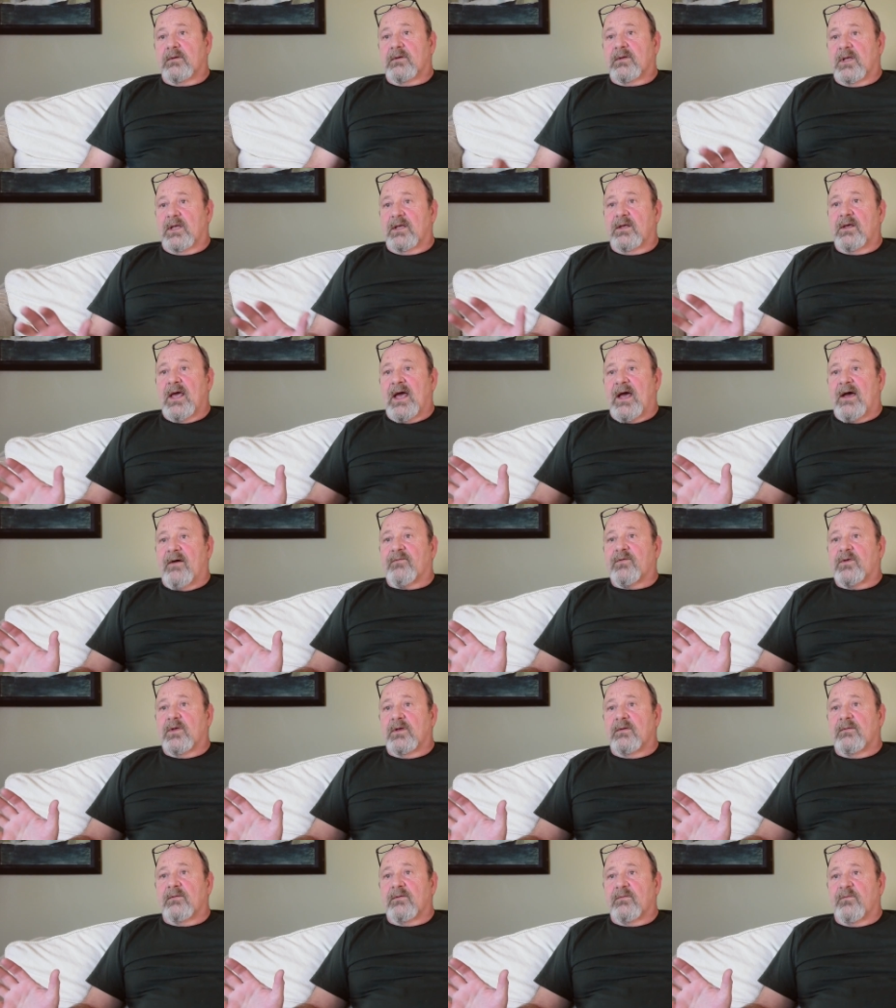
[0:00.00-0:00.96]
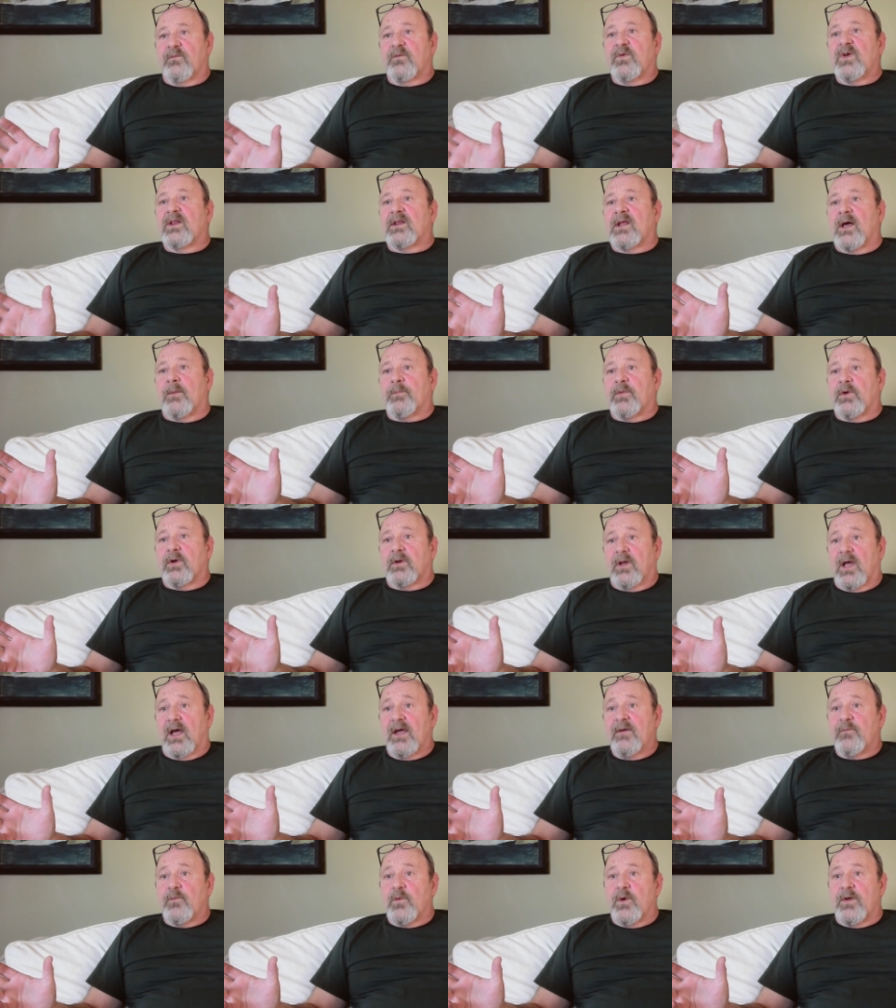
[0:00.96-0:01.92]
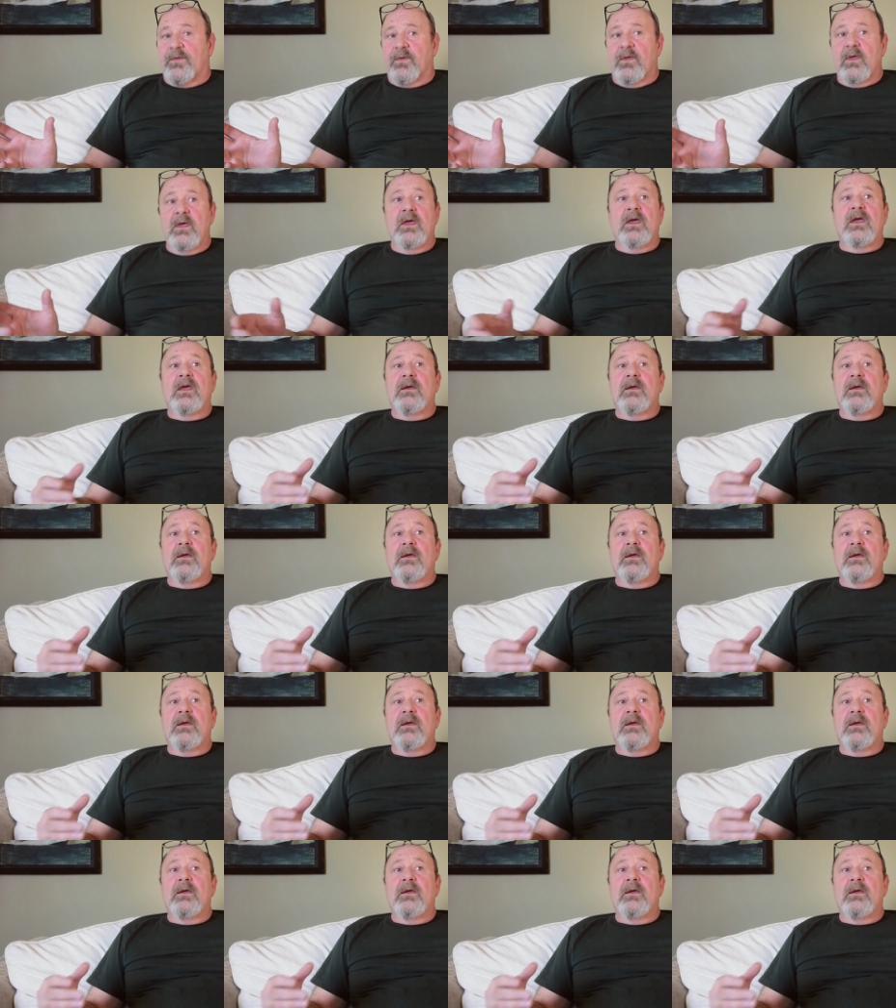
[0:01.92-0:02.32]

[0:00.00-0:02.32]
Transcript: that you have to fill up your life with